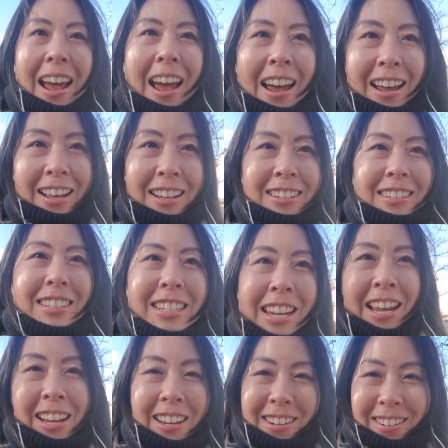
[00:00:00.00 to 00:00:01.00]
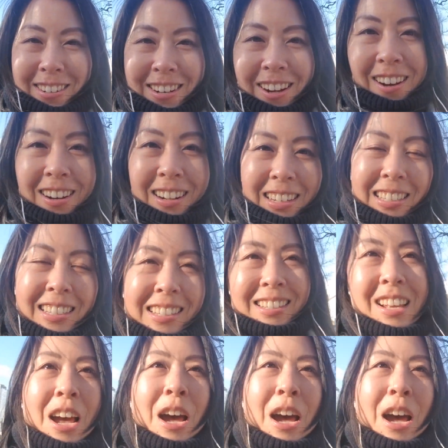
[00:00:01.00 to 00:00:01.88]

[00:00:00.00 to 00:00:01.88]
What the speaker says: and tater tots